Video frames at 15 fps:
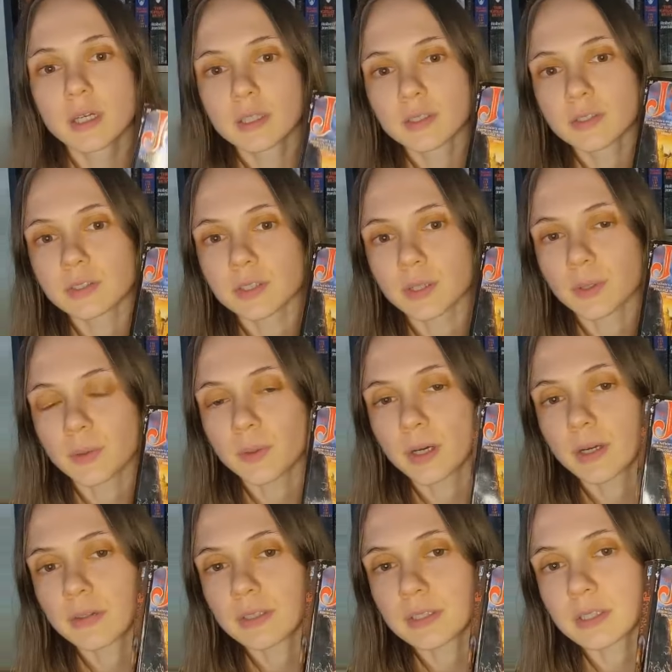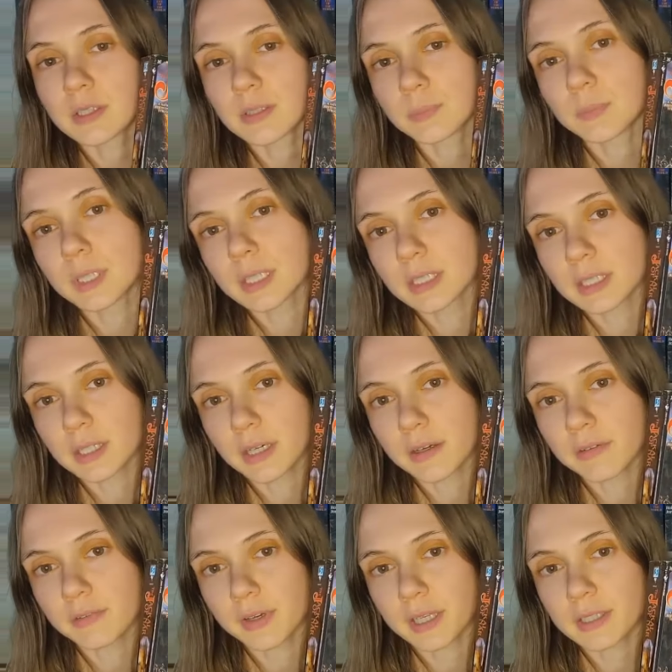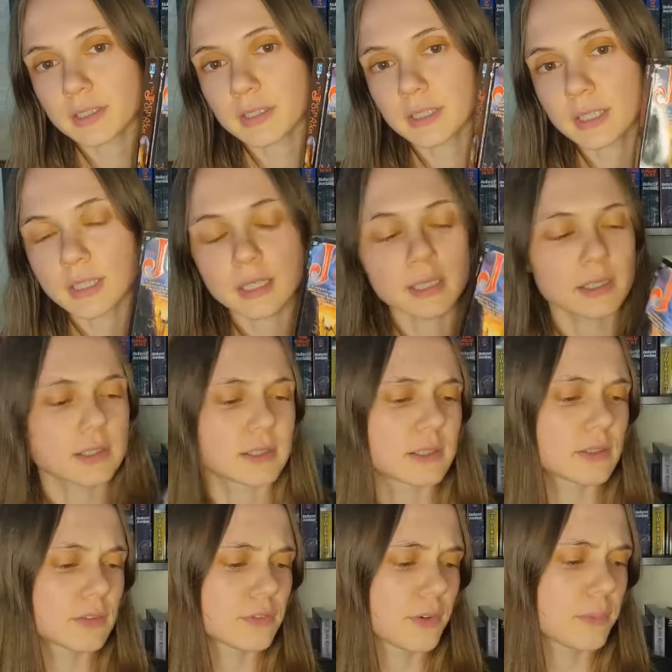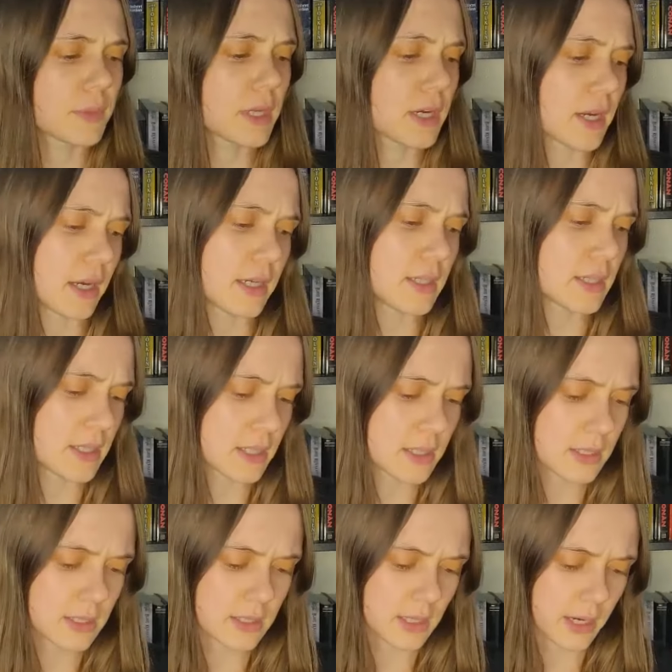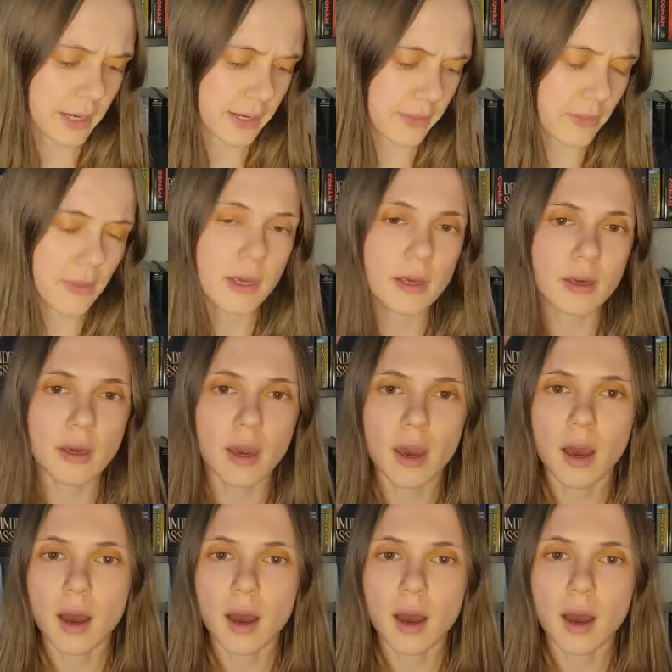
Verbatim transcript: So uh, this is a military fantasy. It's from the nineties, I think.